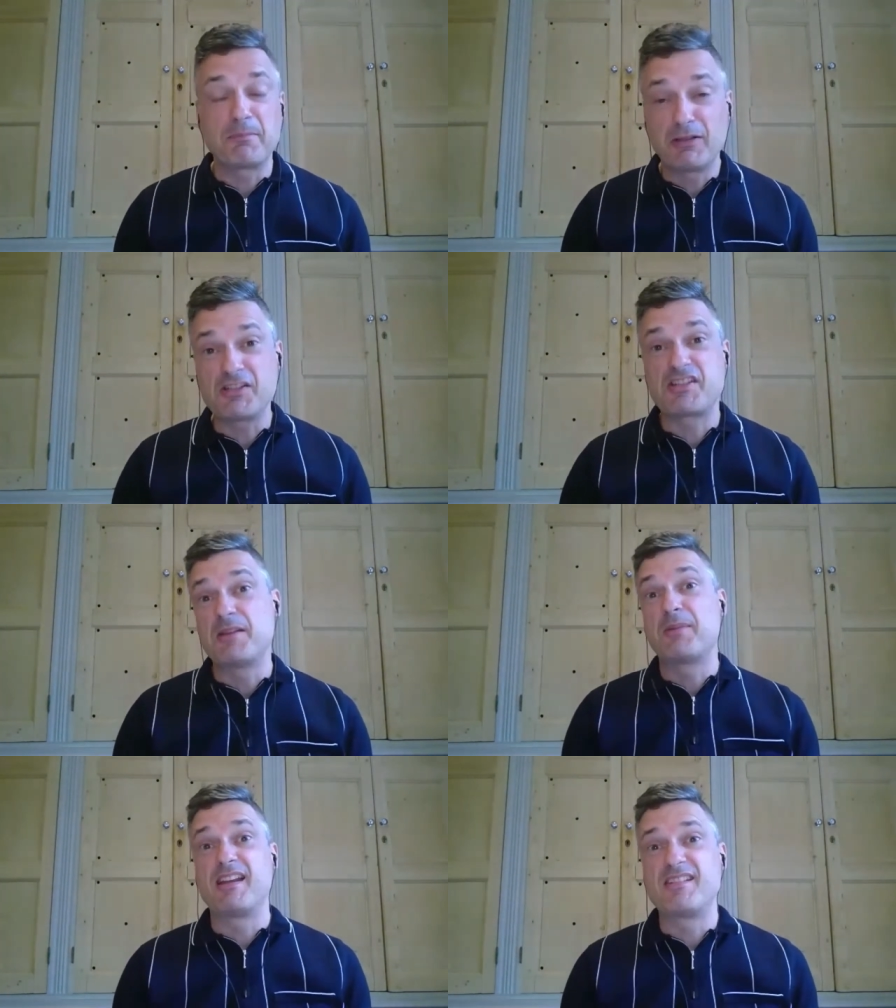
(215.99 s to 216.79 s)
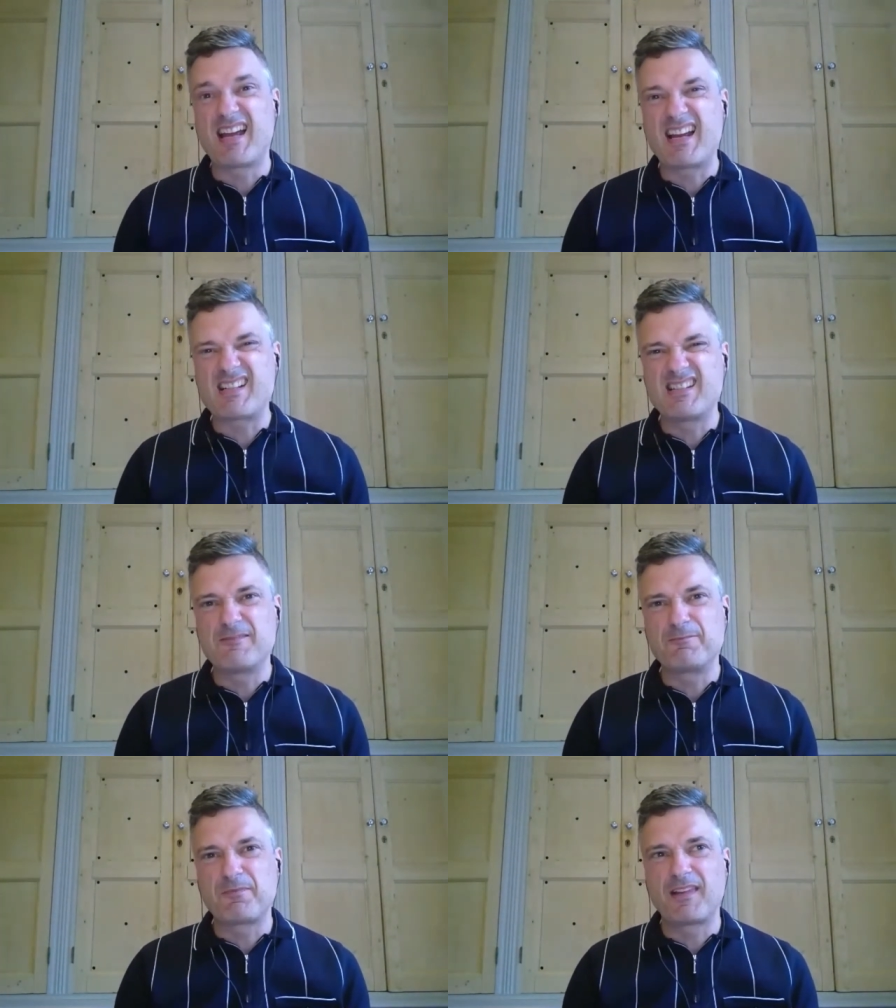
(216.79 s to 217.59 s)
Plus, you're paying tax
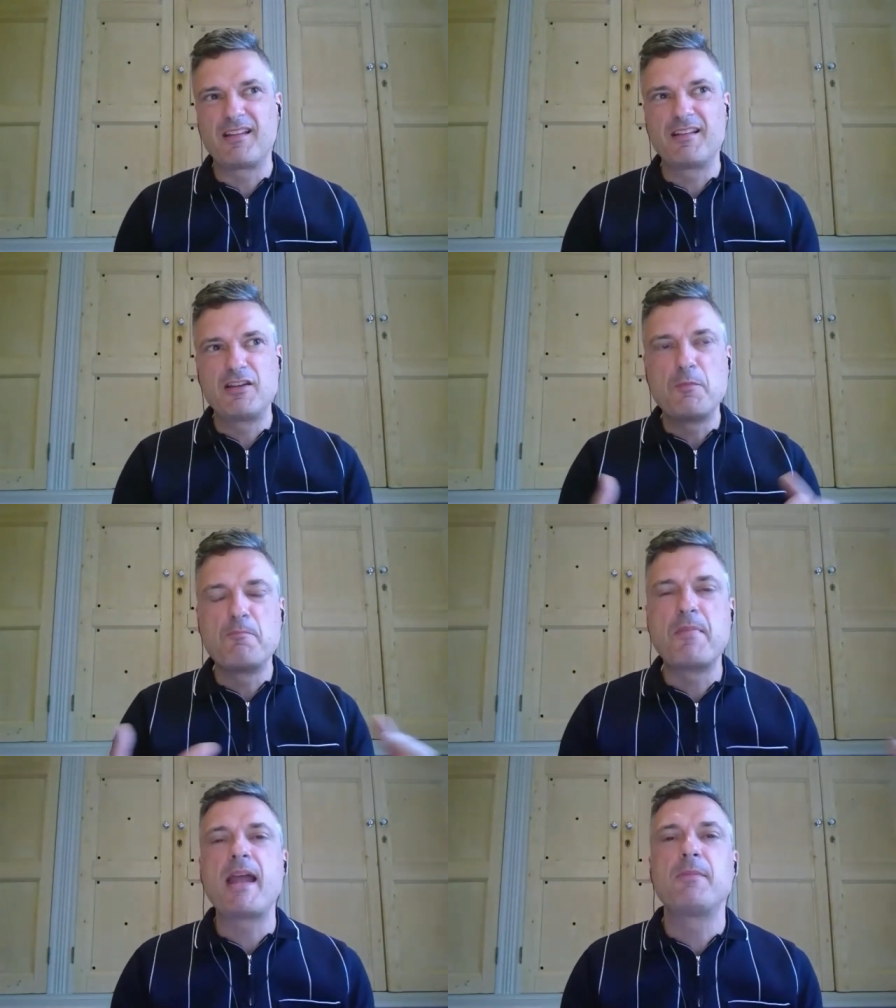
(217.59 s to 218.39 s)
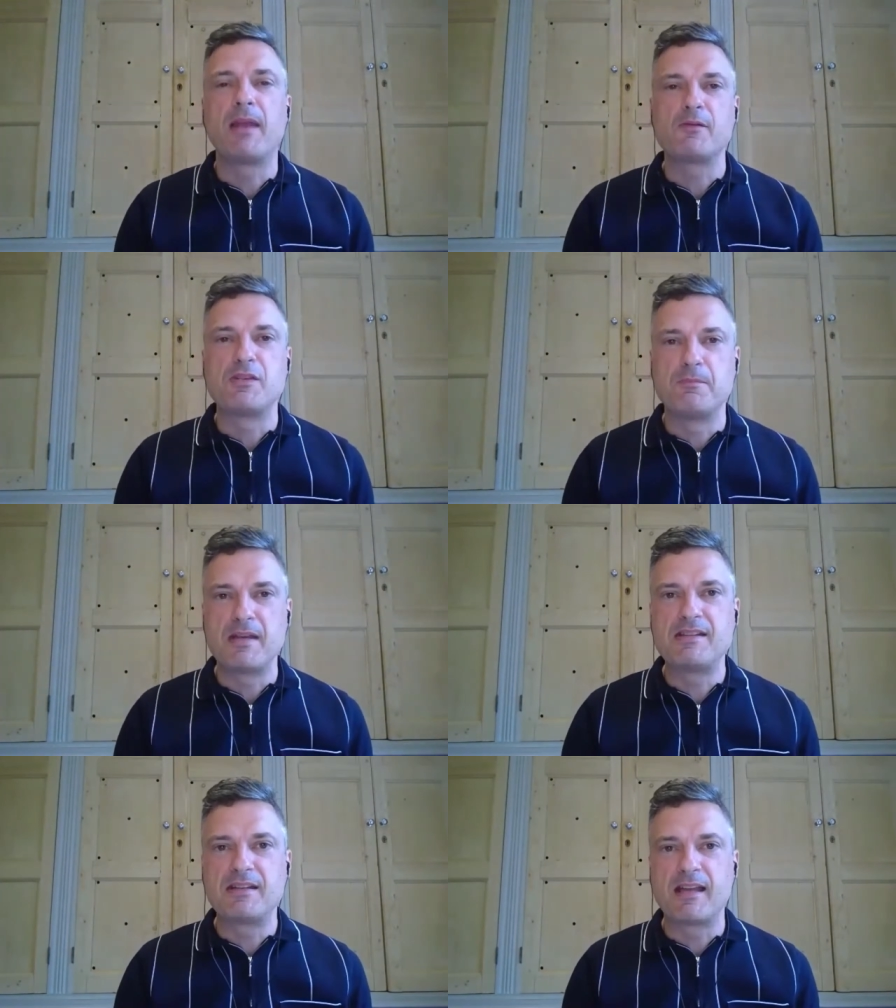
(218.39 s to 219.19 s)
that you may be able to
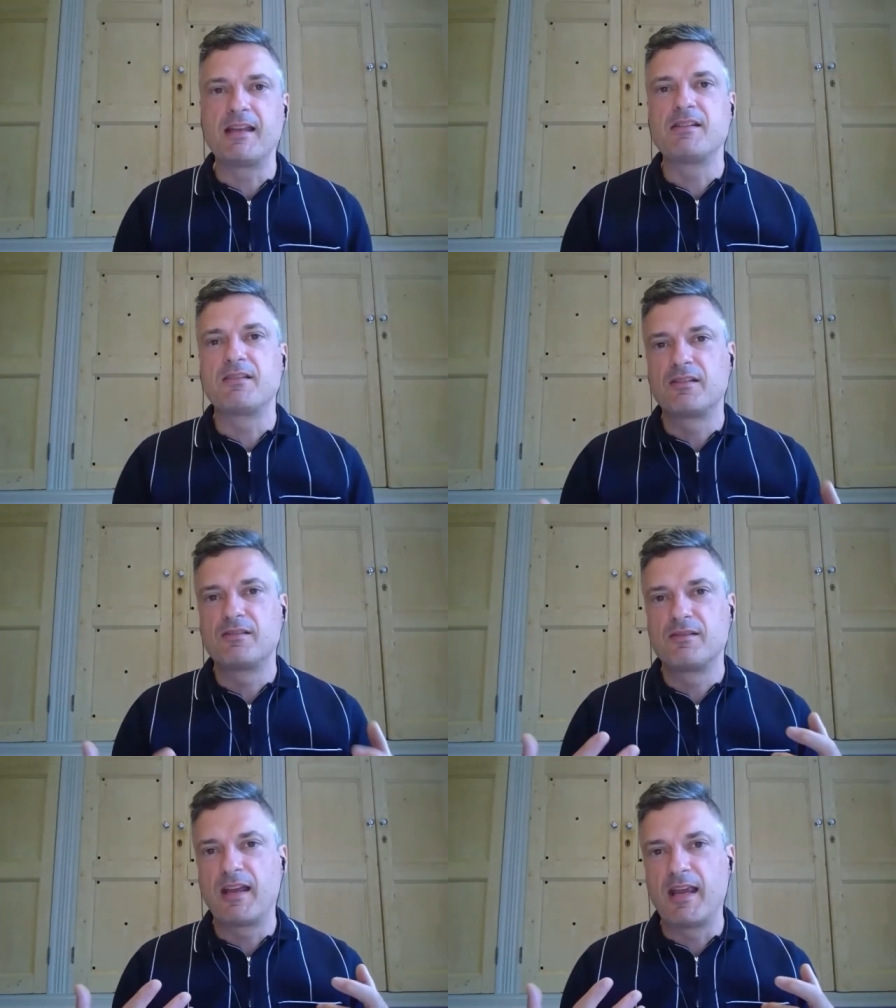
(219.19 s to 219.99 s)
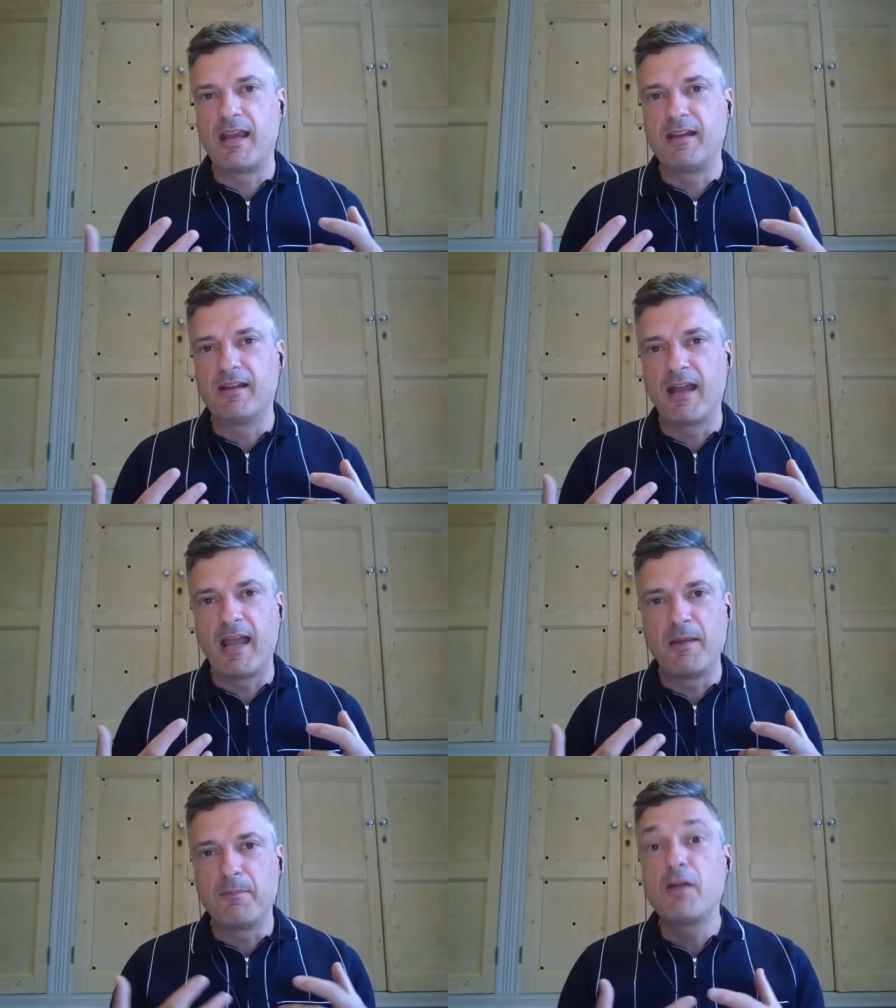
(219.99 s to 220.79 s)
mitigate in
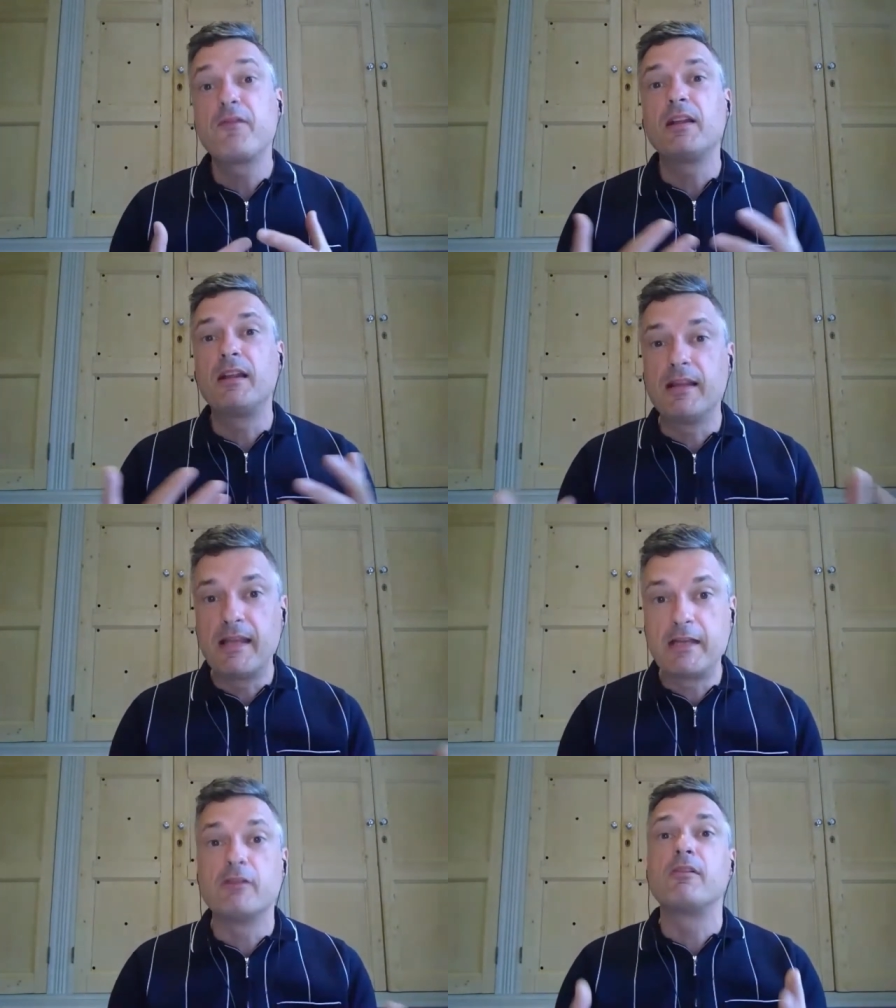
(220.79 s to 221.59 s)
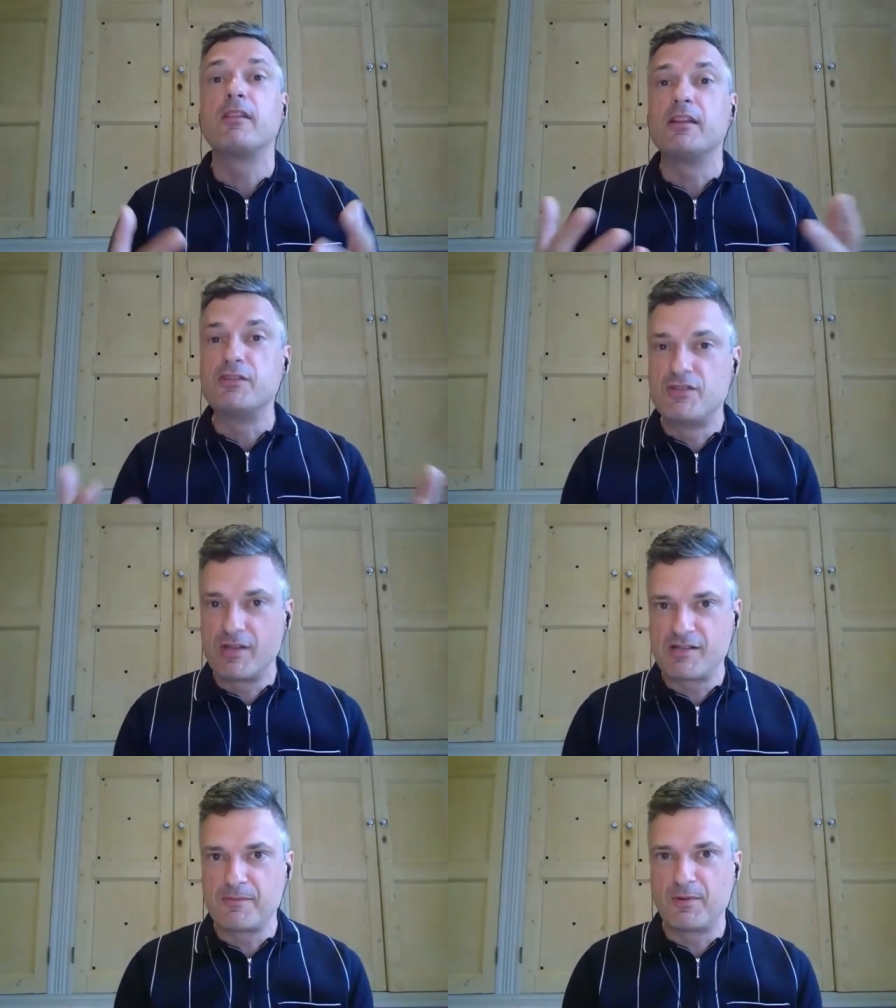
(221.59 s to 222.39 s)
a perfectly legal,
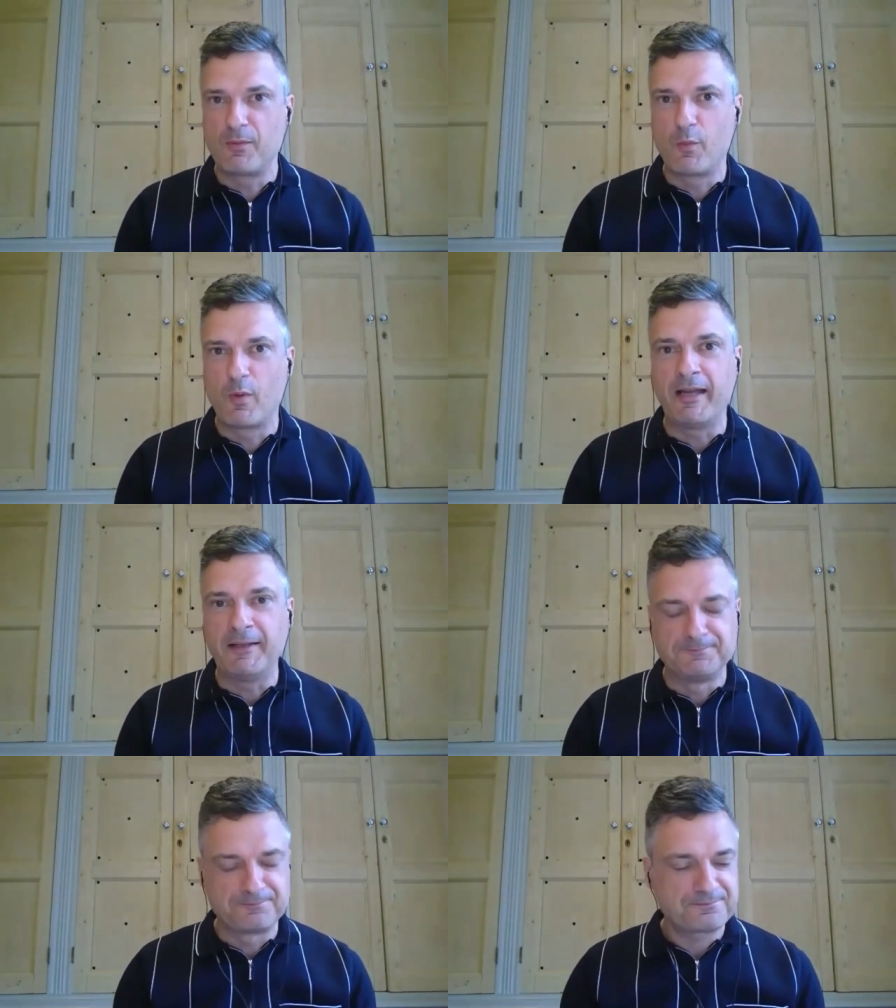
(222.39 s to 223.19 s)
legitimate way.